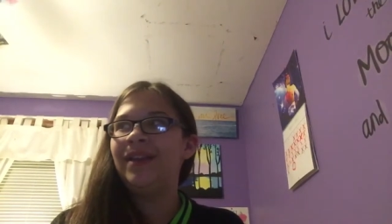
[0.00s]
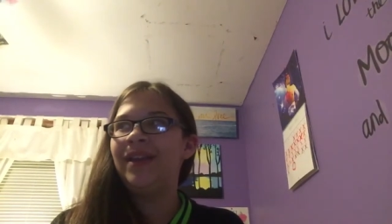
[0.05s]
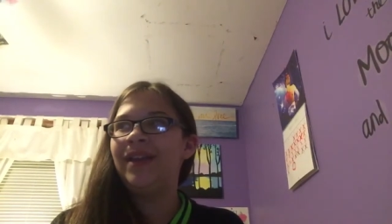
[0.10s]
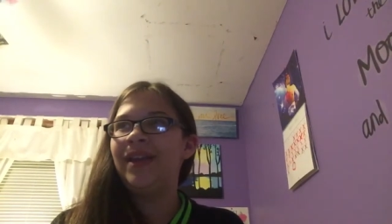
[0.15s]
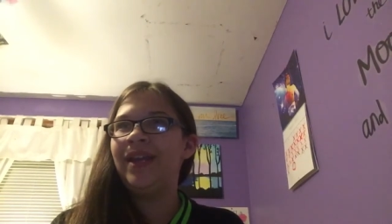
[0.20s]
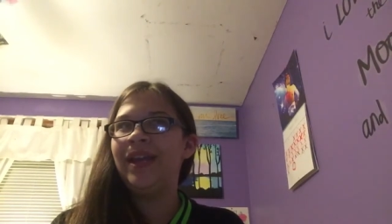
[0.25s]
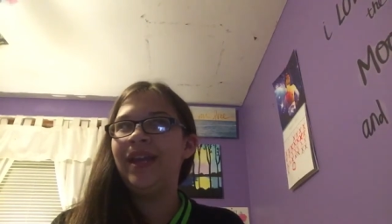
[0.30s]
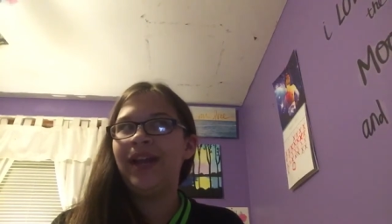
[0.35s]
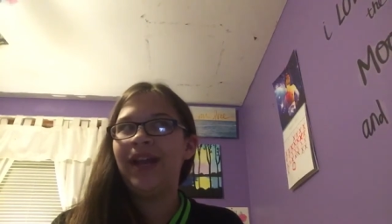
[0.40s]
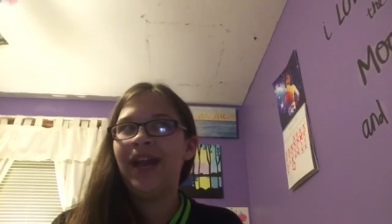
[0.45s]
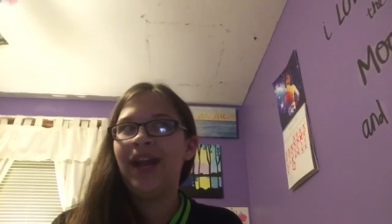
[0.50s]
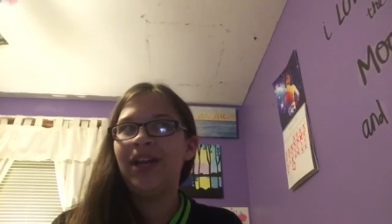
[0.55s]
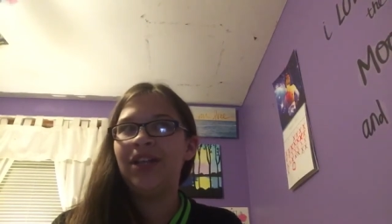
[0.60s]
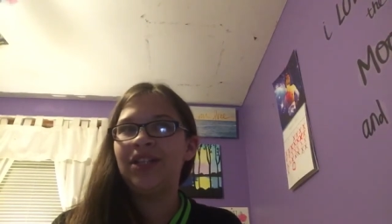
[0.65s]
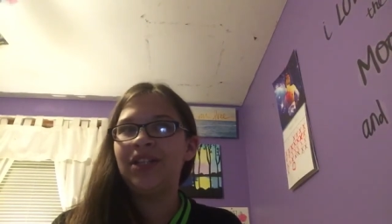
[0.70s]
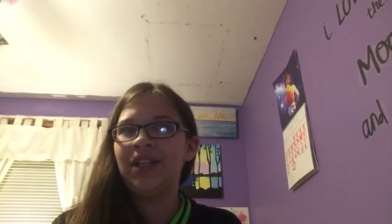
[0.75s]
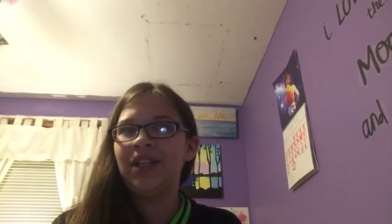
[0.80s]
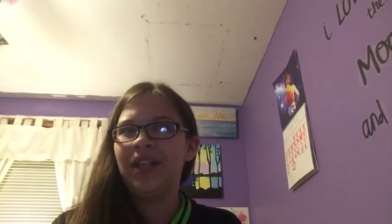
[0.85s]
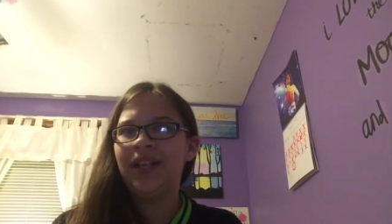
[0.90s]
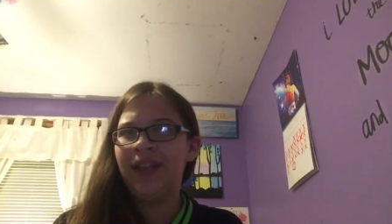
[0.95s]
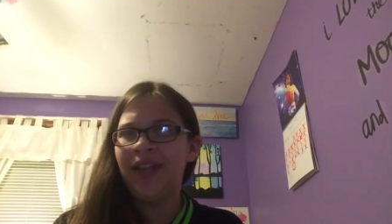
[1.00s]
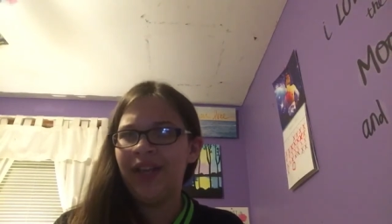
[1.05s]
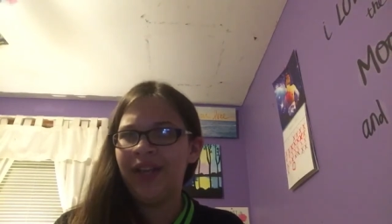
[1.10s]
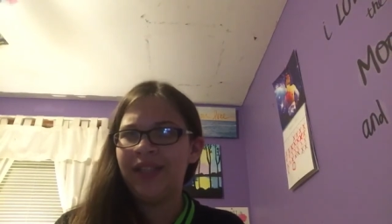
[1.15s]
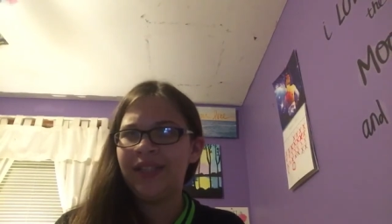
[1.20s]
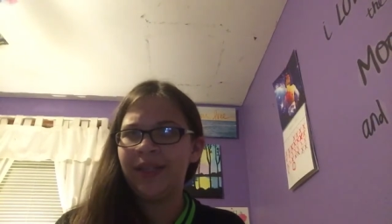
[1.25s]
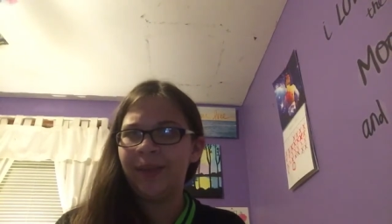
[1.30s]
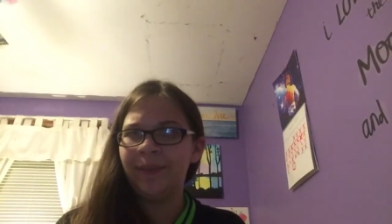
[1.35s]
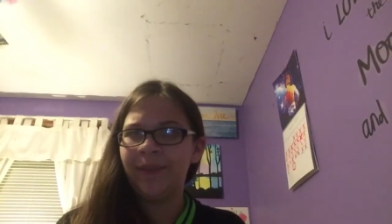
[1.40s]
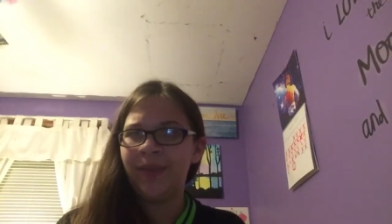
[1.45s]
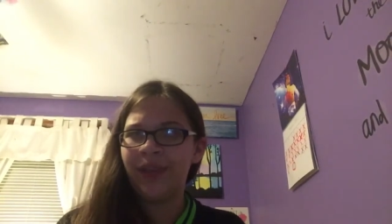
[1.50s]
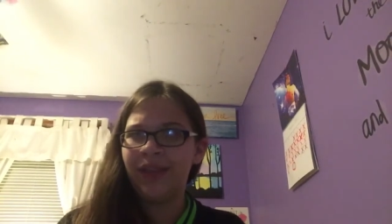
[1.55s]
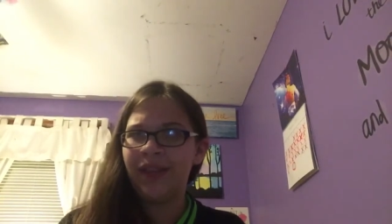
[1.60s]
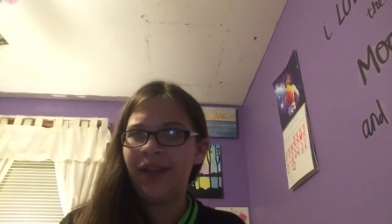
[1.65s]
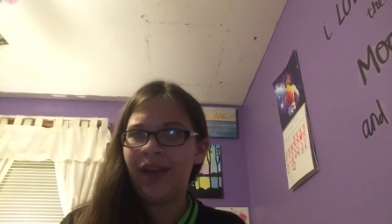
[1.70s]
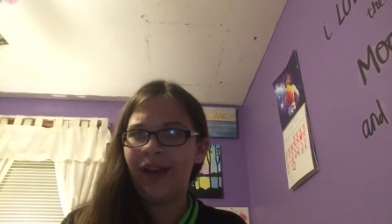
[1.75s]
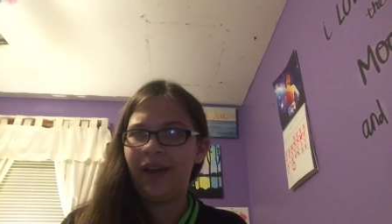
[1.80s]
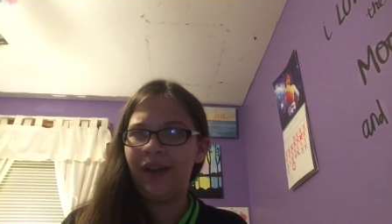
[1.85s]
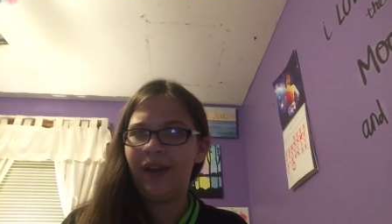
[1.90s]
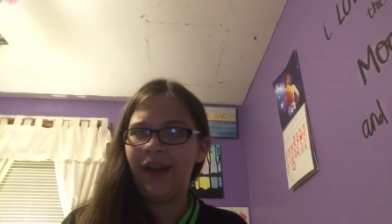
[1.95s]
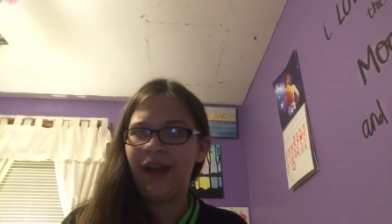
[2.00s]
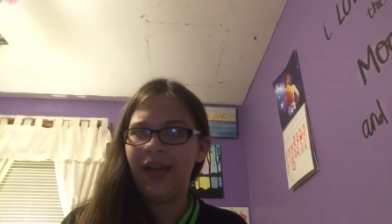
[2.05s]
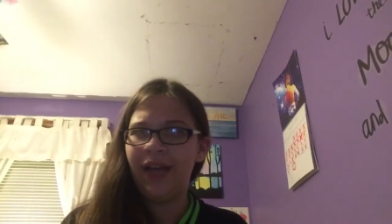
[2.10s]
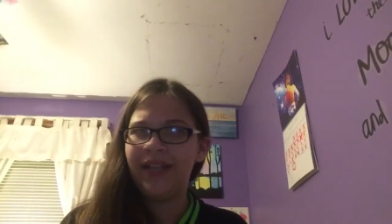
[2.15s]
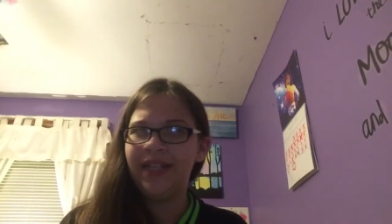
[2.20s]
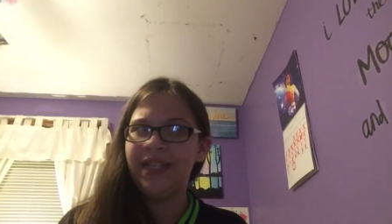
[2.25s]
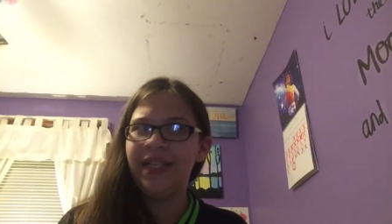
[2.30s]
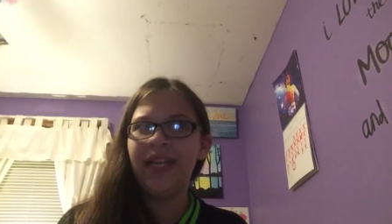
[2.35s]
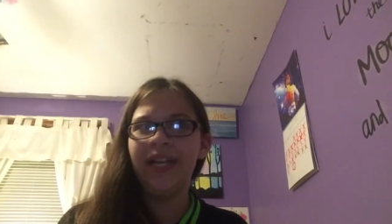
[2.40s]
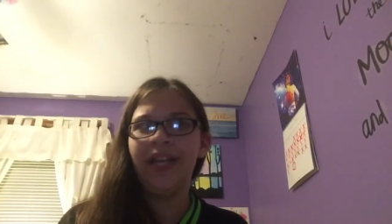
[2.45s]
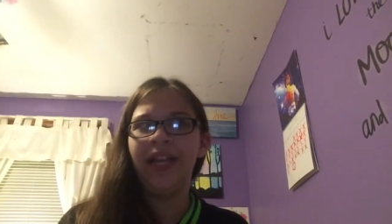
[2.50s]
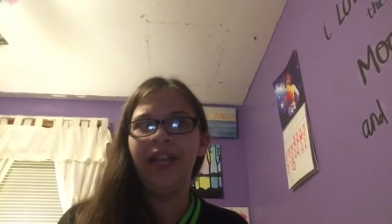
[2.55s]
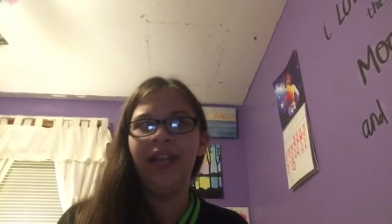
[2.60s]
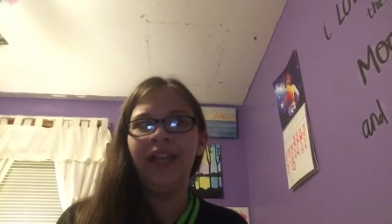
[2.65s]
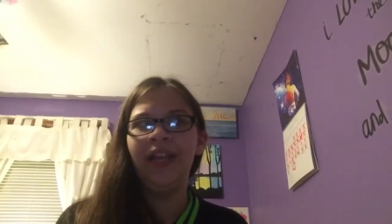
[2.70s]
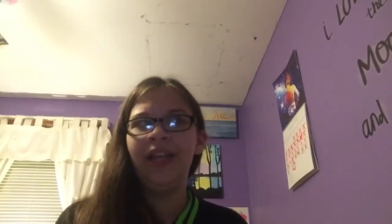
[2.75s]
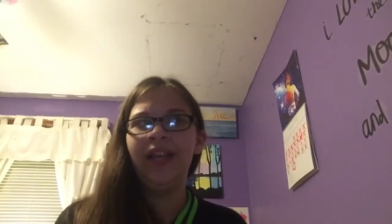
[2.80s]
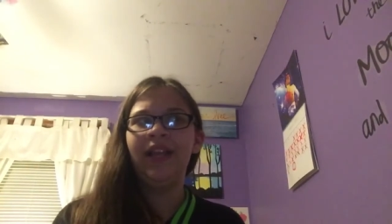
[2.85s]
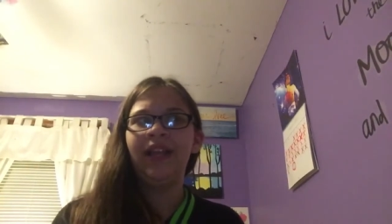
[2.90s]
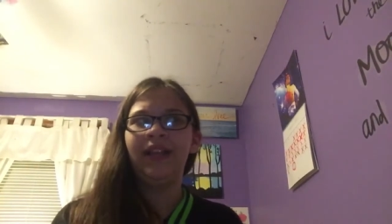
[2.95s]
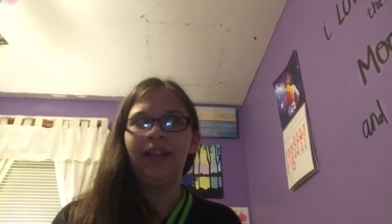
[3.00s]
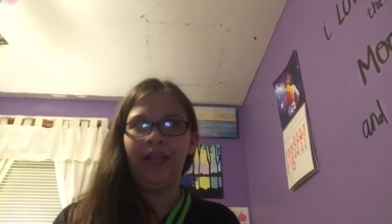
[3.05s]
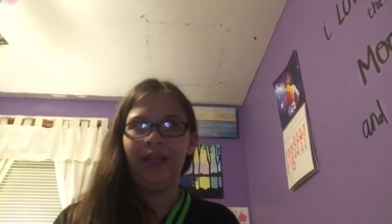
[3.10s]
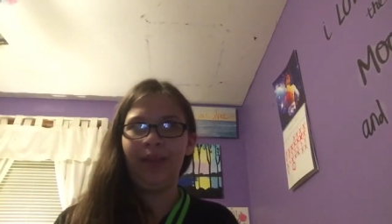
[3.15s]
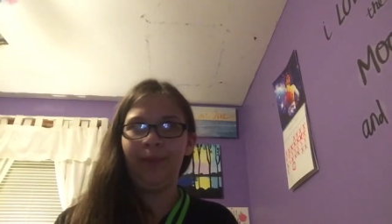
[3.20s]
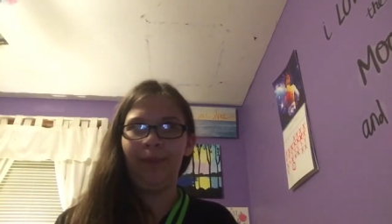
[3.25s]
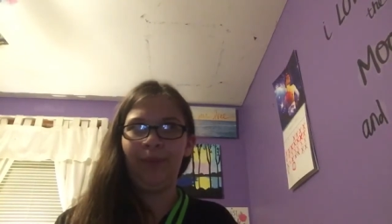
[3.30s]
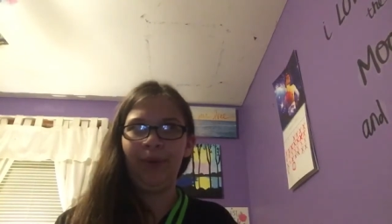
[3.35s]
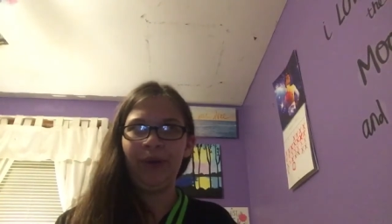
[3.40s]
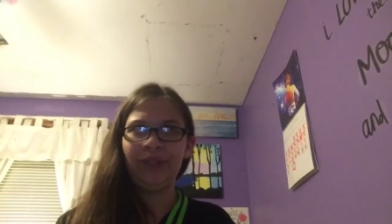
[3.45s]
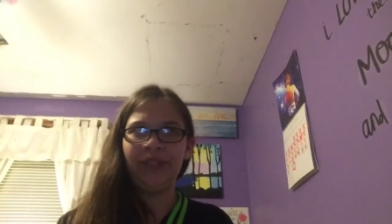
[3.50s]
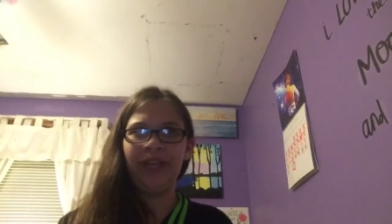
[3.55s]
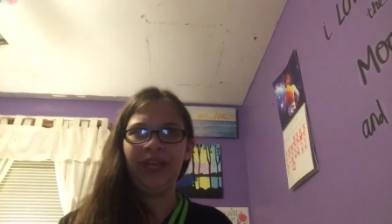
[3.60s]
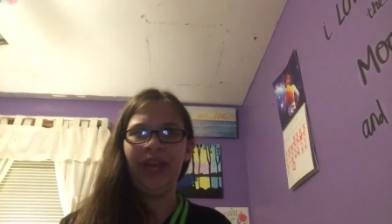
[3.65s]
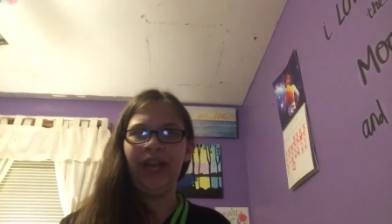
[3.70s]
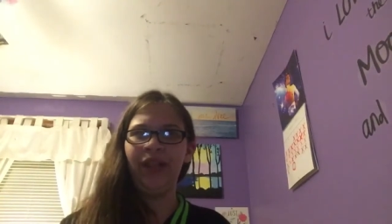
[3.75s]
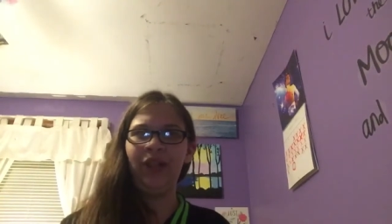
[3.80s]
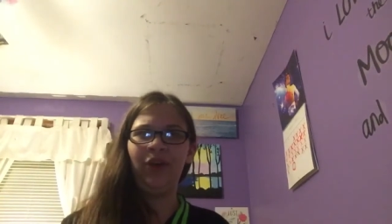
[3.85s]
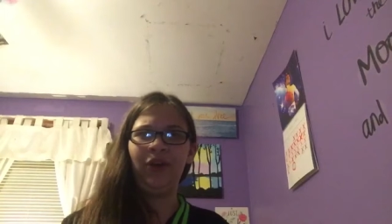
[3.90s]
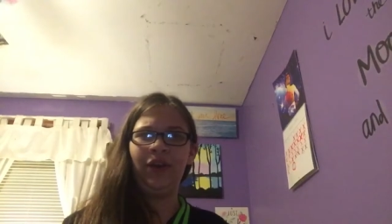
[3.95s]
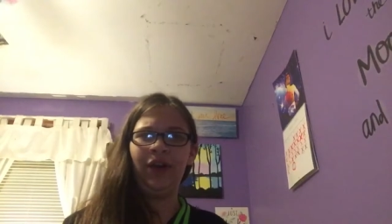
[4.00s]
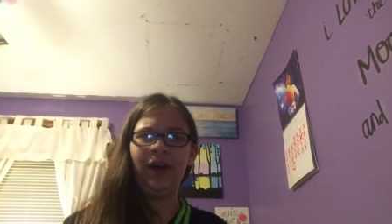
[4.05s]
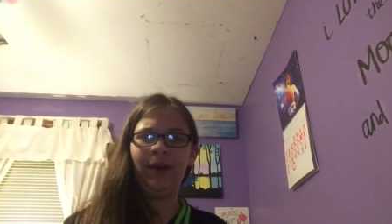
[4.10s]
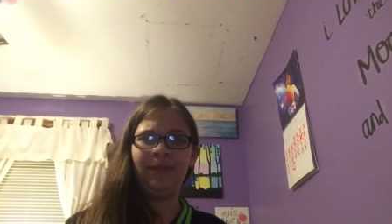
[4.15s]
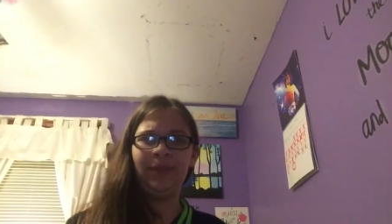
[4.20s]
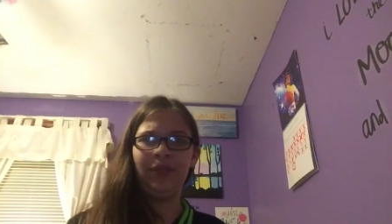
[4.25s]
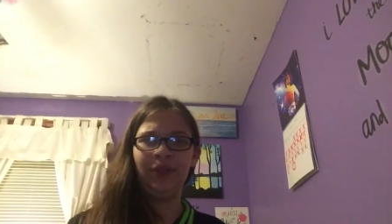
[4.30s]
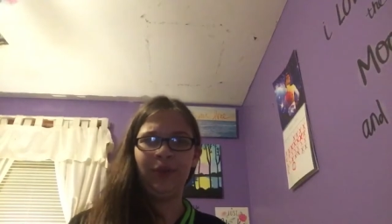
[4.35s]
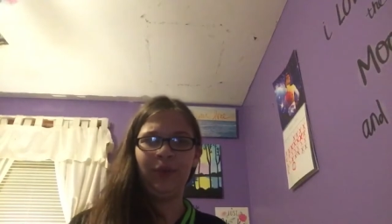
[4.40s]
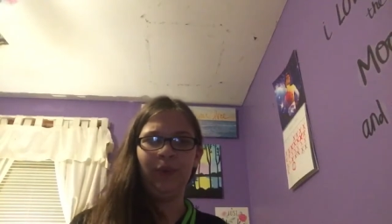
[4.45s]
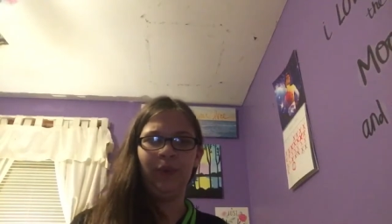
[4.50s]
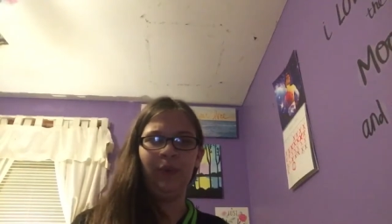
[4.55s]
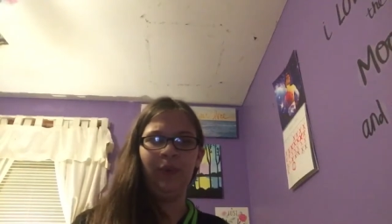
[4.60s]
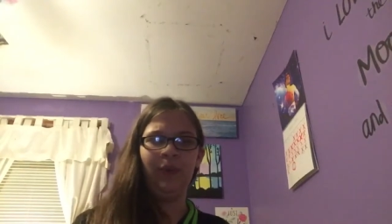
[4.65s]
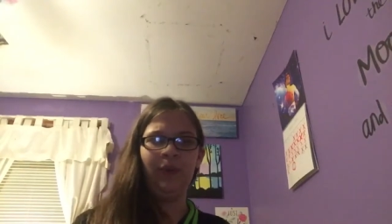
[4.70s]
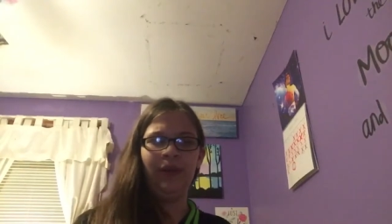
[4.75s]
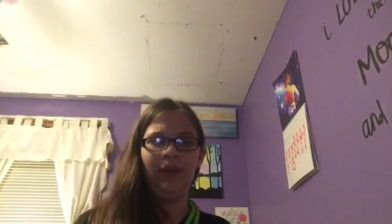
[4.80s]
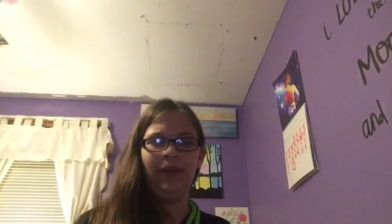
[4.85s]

he actually liked something that I did. Like, the person I look up to